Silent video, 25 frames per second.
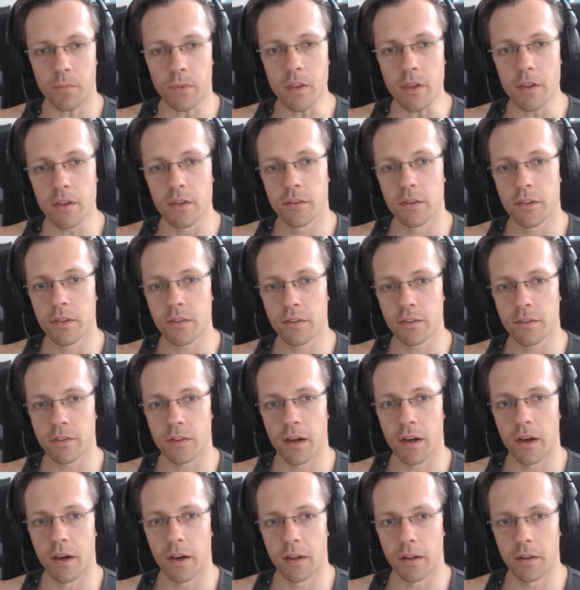This
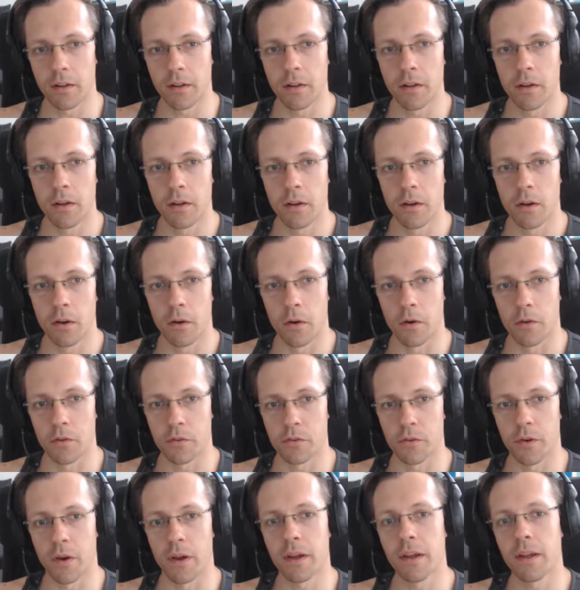style of
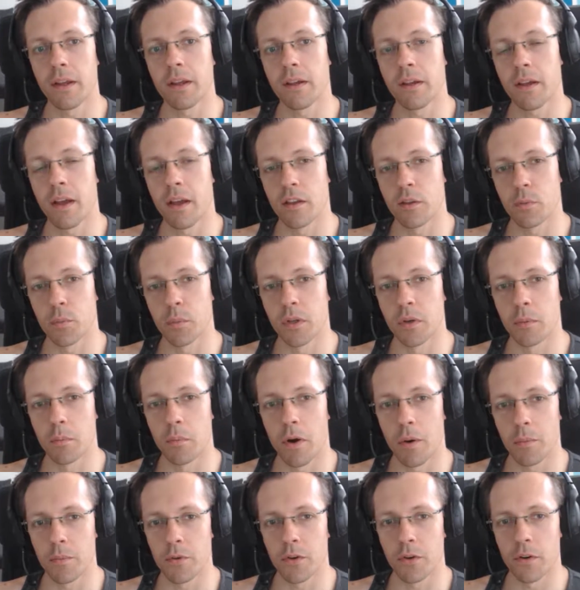training has been
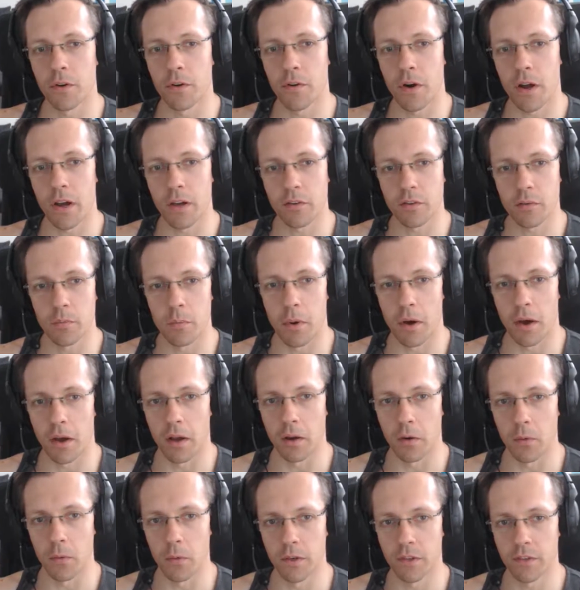popularized by
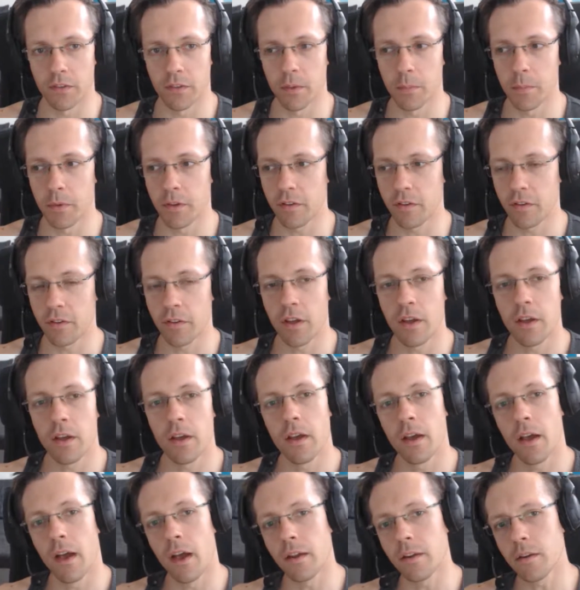Louis Simmons,
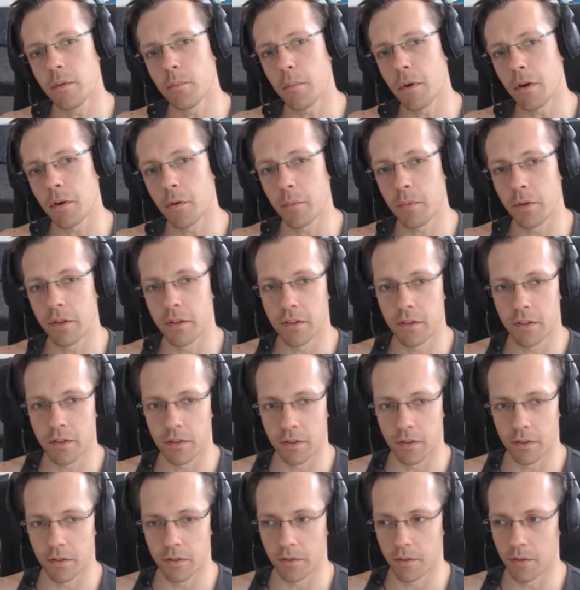and in my opinion
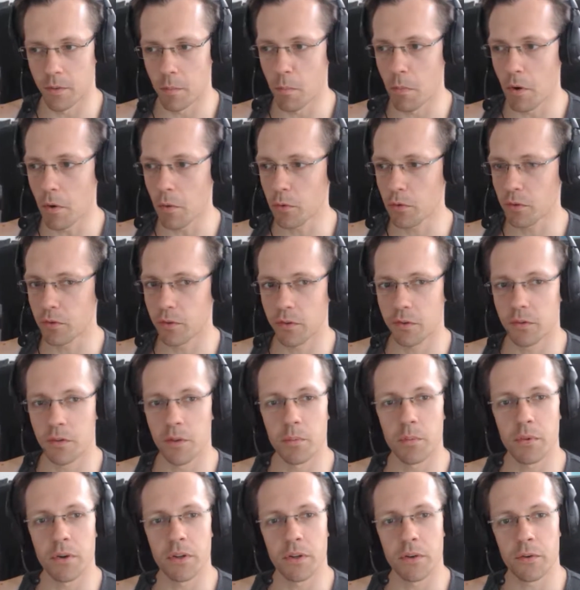it is the most
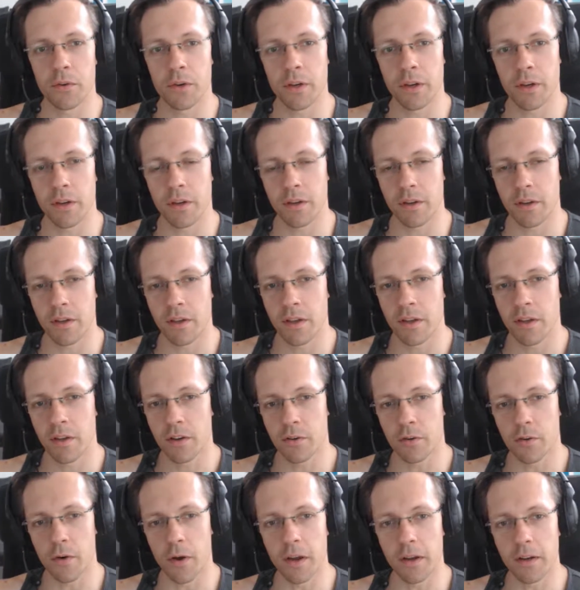superior
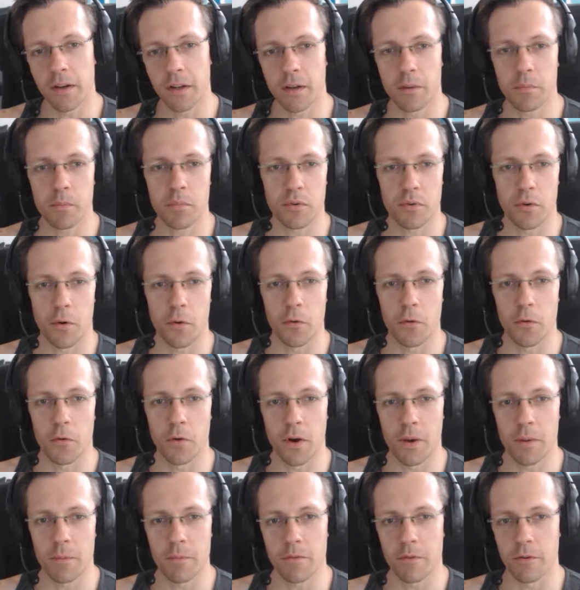training
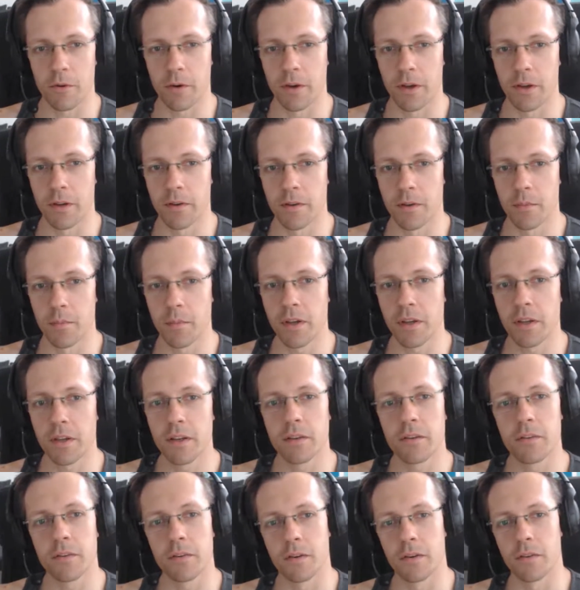program for
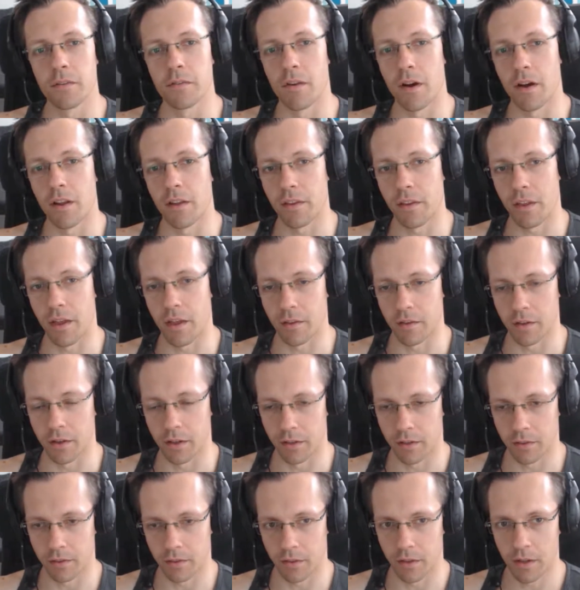intermediate to advanced
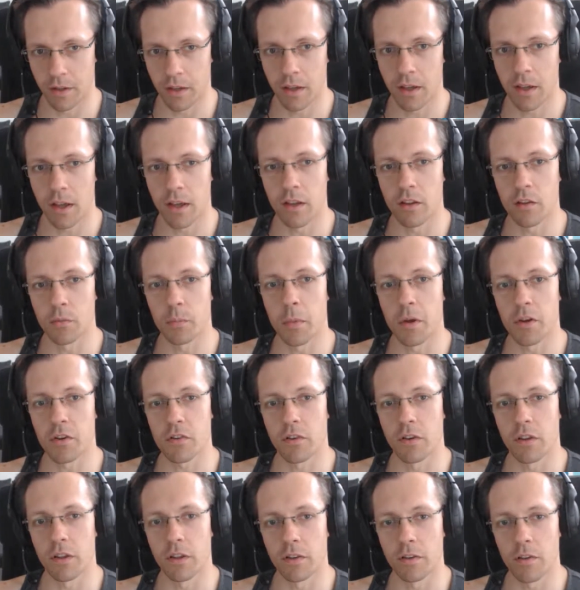athletes,
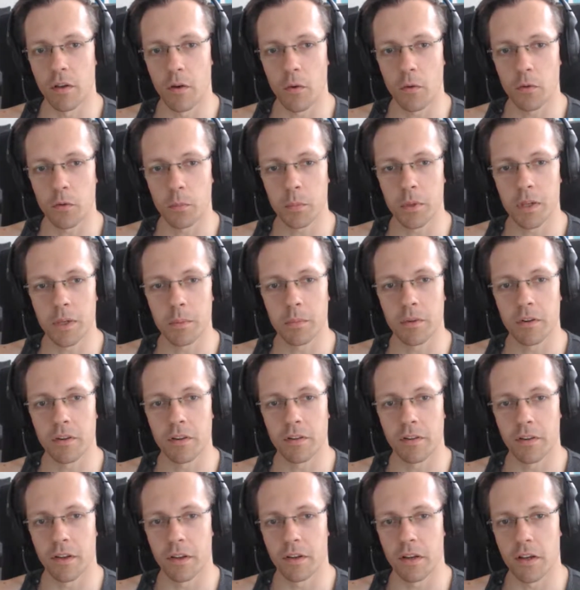especially those people
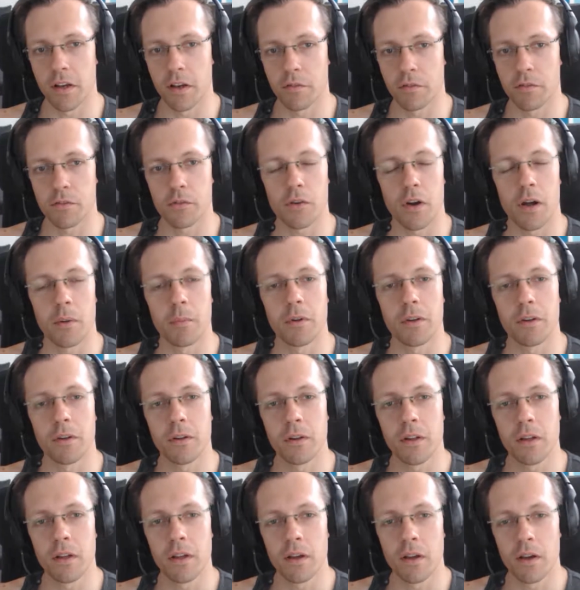that have
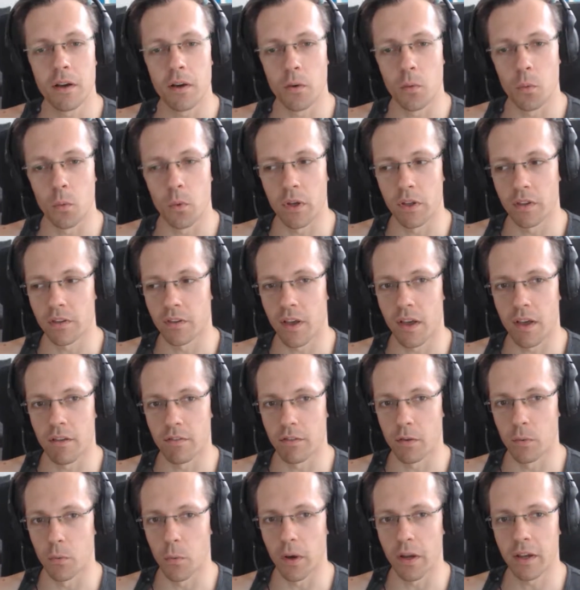trouble with
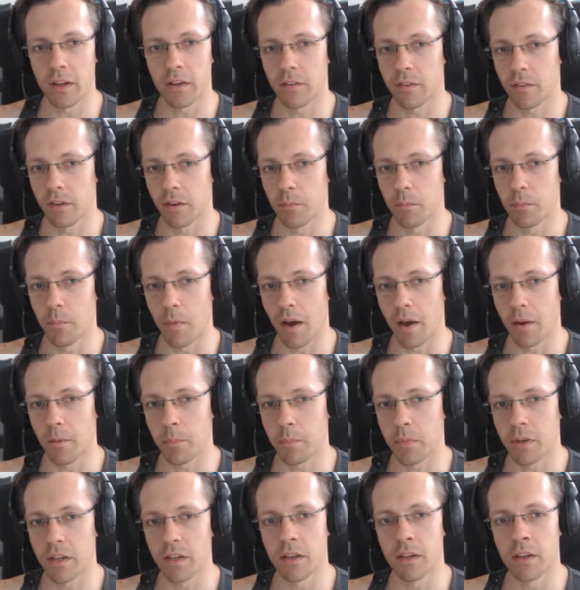heavy weights and might
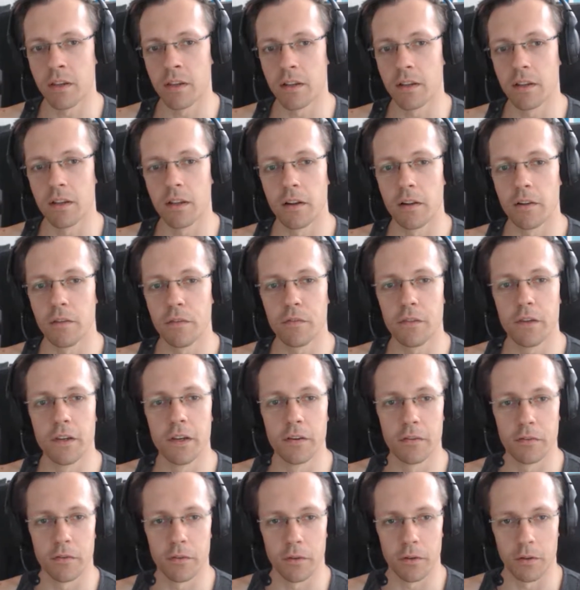be a little
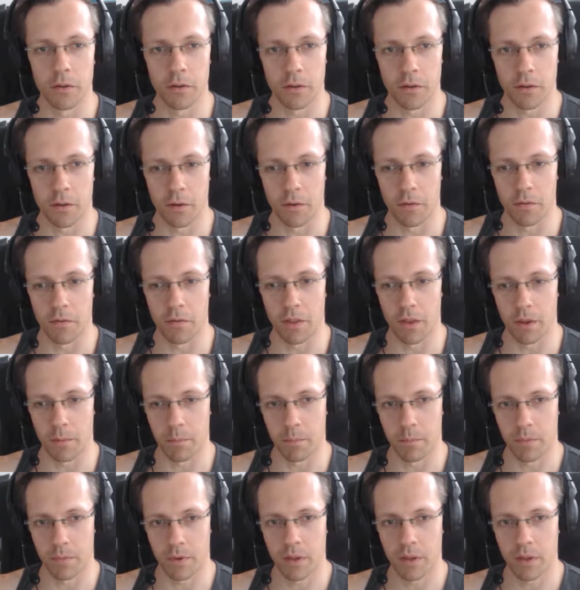fearful of them.